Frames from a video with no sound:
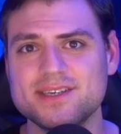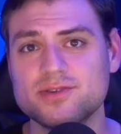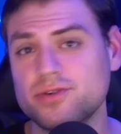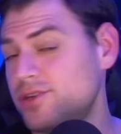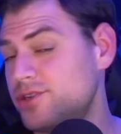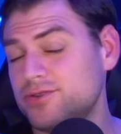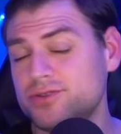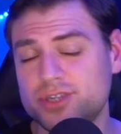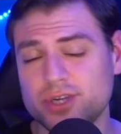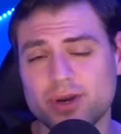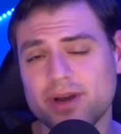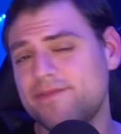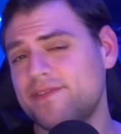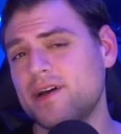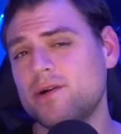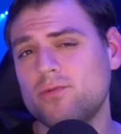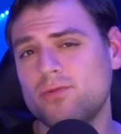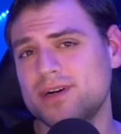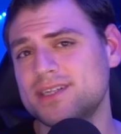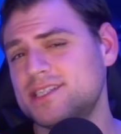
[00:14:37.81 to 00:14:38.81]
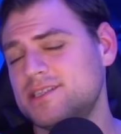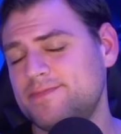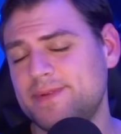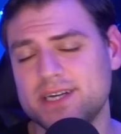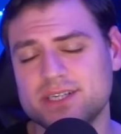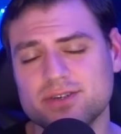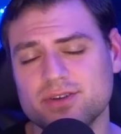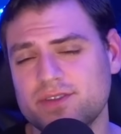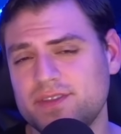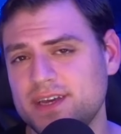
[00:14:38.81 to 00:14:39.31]
or you do have that one
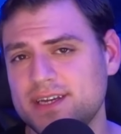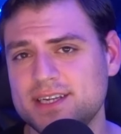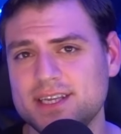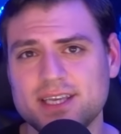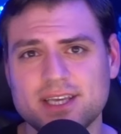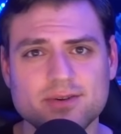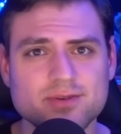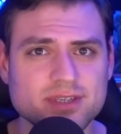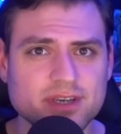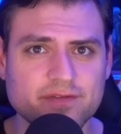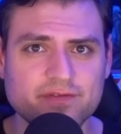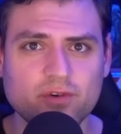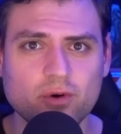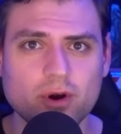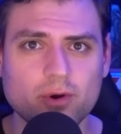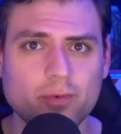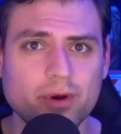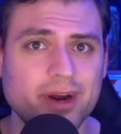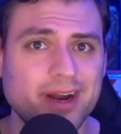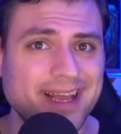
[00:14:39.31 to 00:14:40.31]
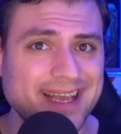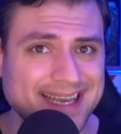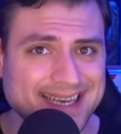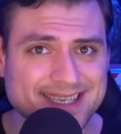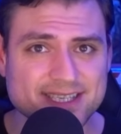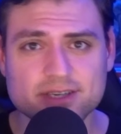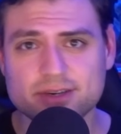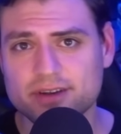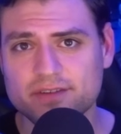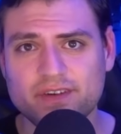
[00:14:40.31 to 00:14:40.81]
special thing to use it for where it is
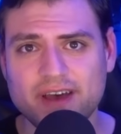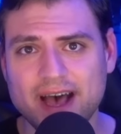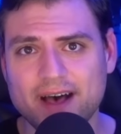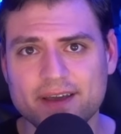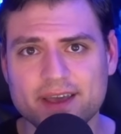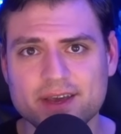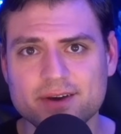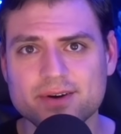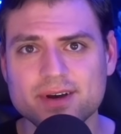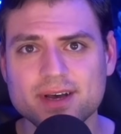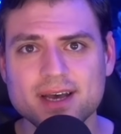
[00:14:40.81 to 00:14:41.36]
good value,